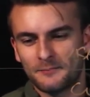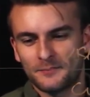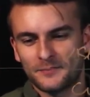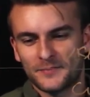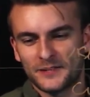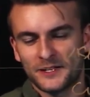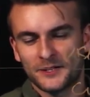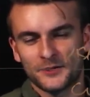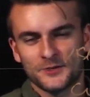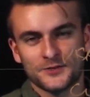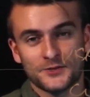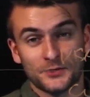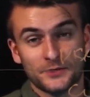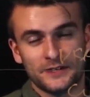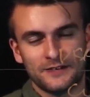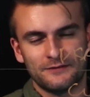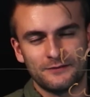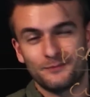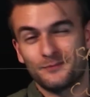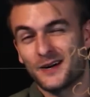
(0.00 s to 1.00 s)
years or
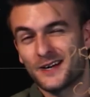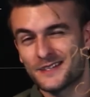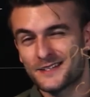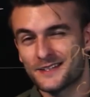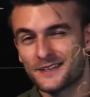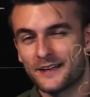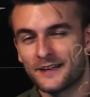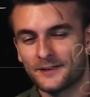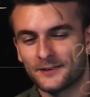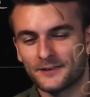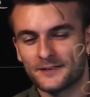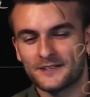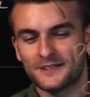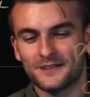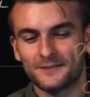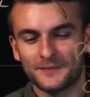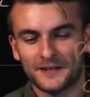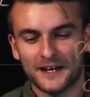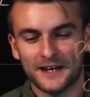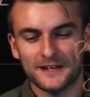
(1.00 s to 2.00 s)
even months later in
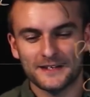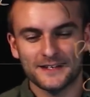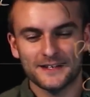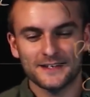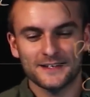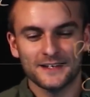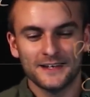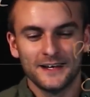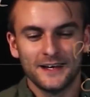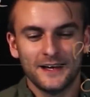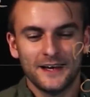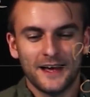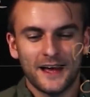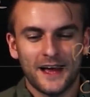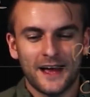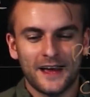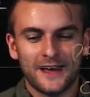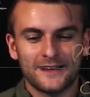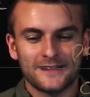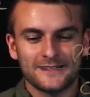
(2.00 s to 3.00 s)
some cases,
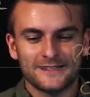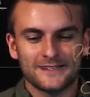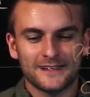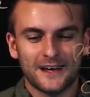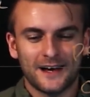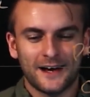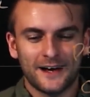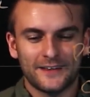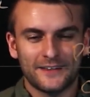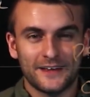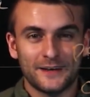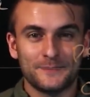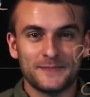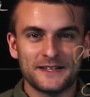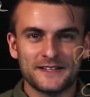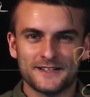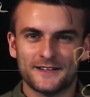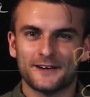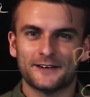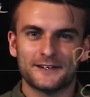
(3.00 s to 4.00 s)
and they'd be
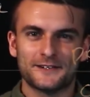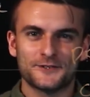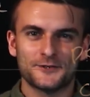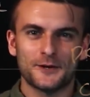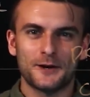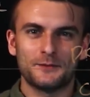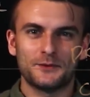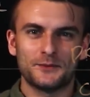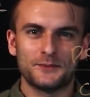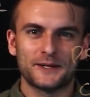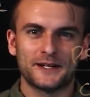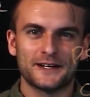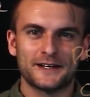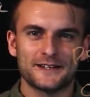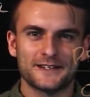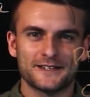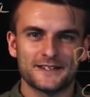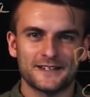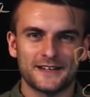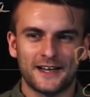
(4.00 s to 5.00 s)
stuck in trouble
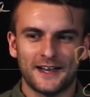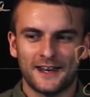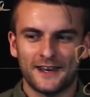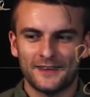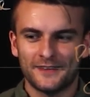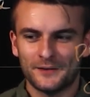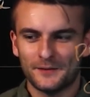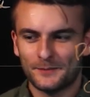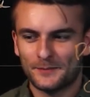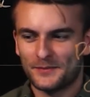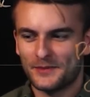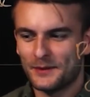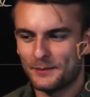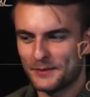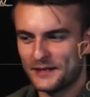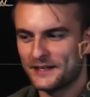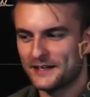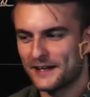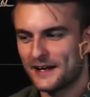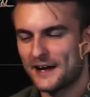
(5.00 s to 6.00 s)
because the
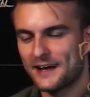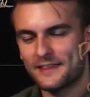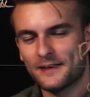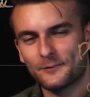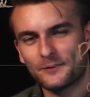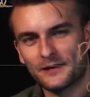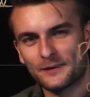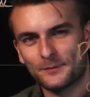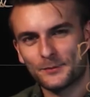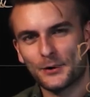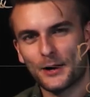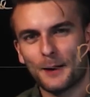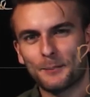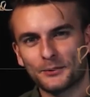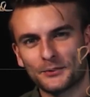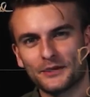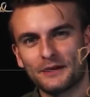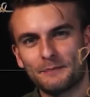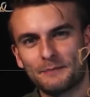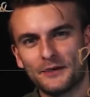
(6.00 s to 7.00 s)
PKI that we had
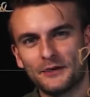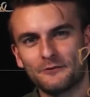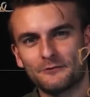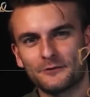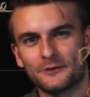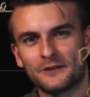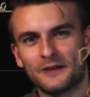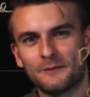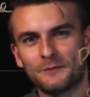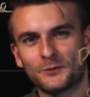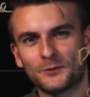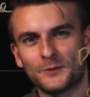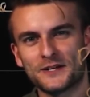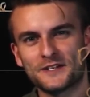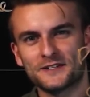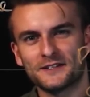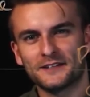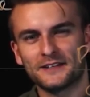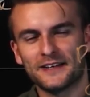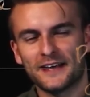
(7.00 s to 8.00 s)
properly built for them
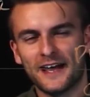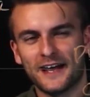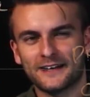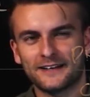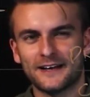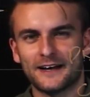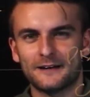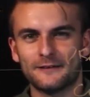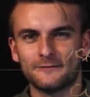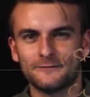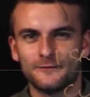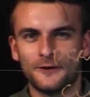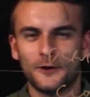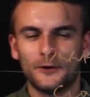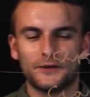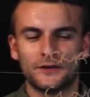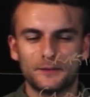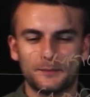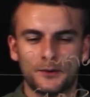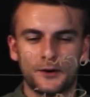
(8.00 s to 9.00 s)
originally had kind of
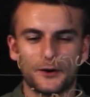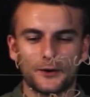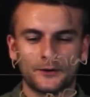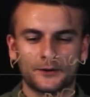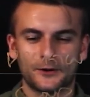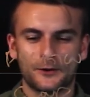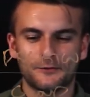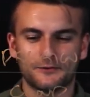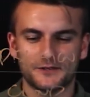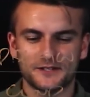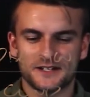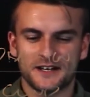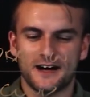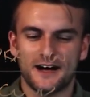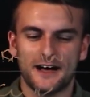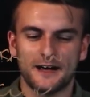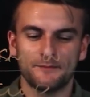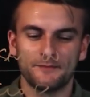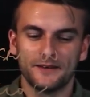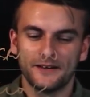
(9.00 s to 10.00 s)
fallen apart over
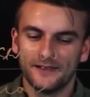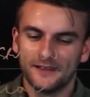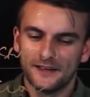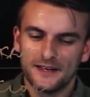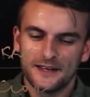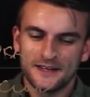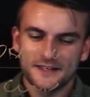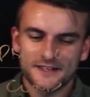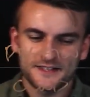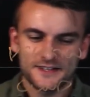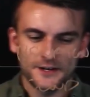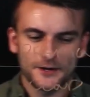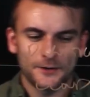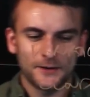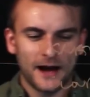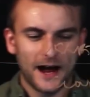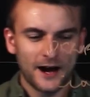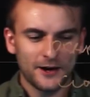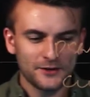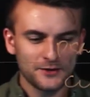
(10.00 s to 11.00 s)
time. So
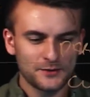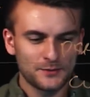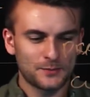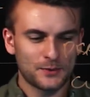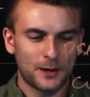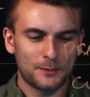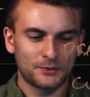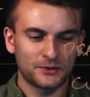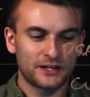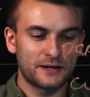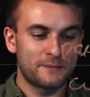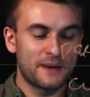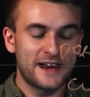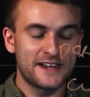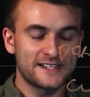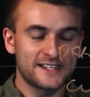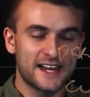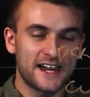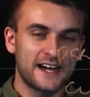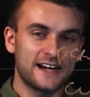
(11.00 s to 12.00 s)
how do you properly
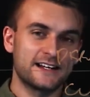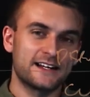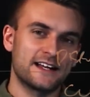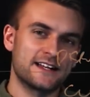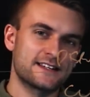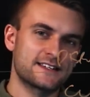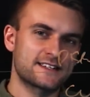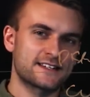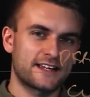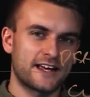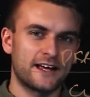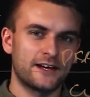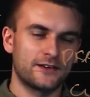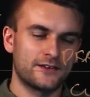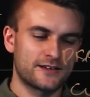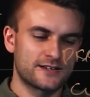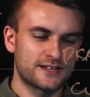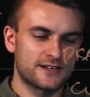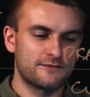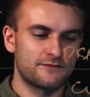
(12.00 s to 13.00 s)
maintain and scale
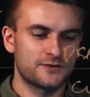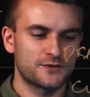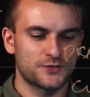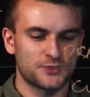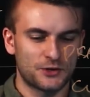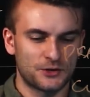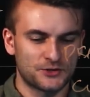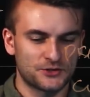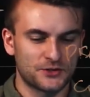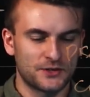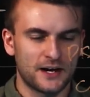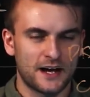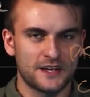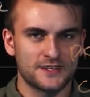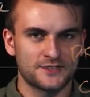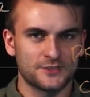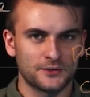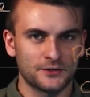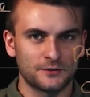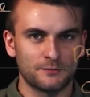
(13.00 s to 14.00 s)
this infrastructure
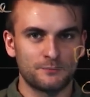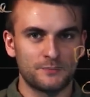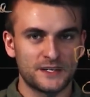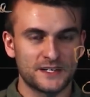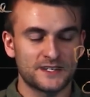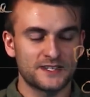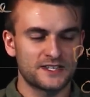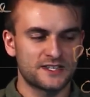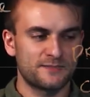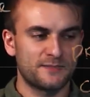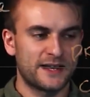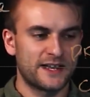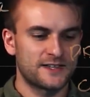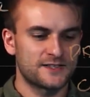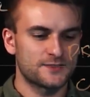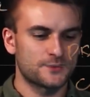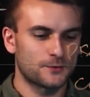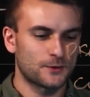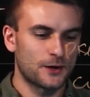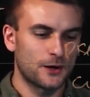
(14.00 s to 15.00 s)
as your business
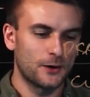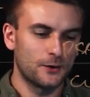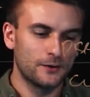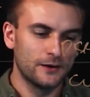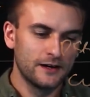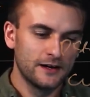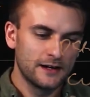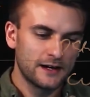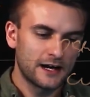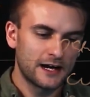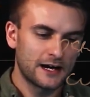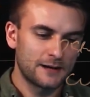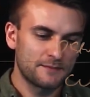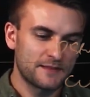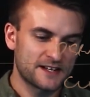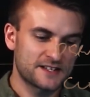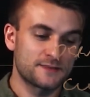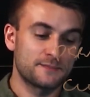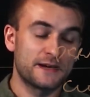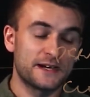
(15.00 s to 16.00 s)
demands grow?
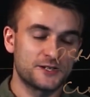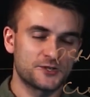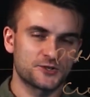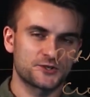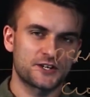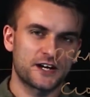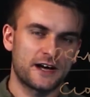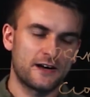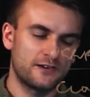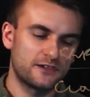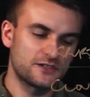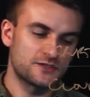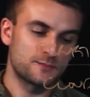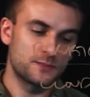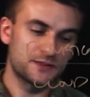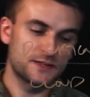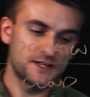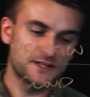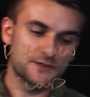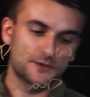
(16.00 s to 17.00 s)
That's a major challenge.
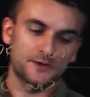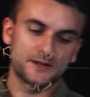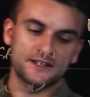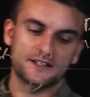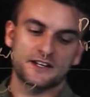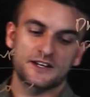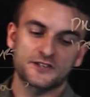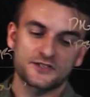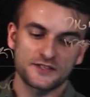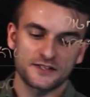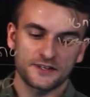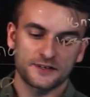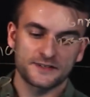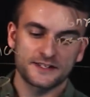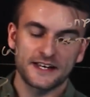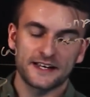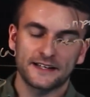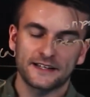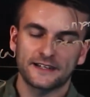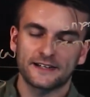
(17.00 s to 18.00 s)
But these organizations are
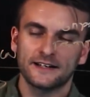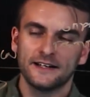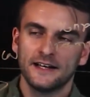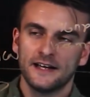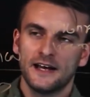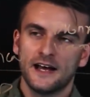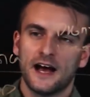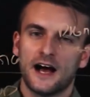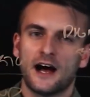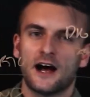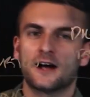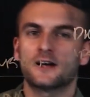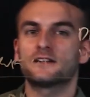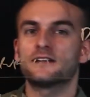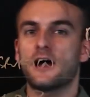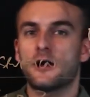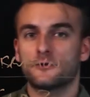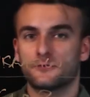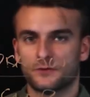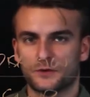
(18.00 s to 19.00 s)
taking a
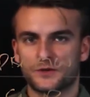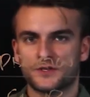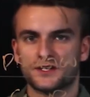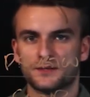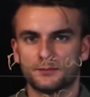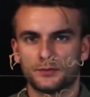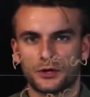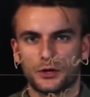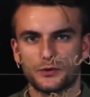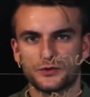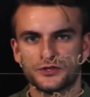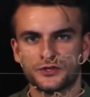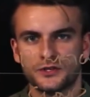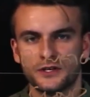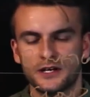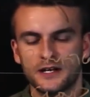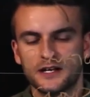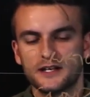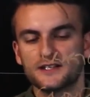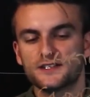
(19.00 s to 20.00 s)
cloud-first approach.
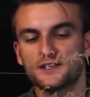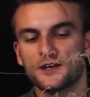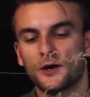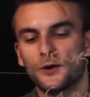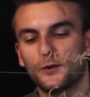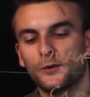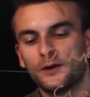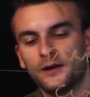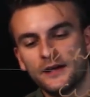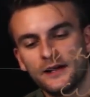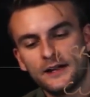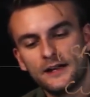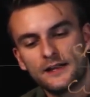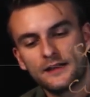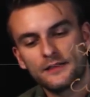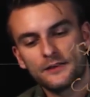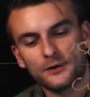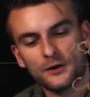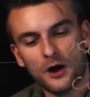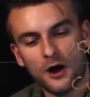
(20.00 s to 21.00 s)
So
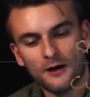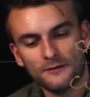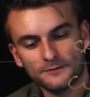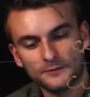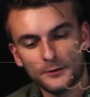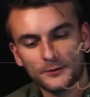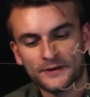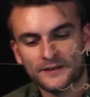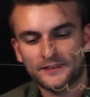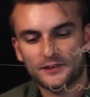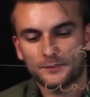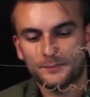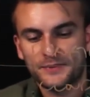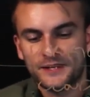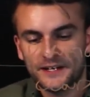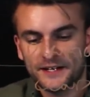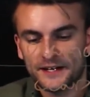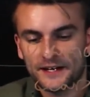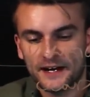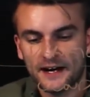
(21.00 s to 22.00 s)
they're offloading their
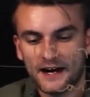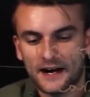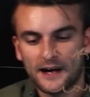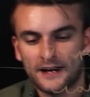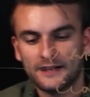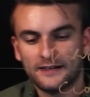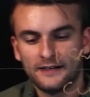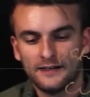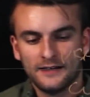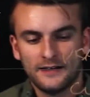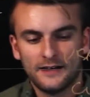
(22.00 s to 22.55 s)
PKI,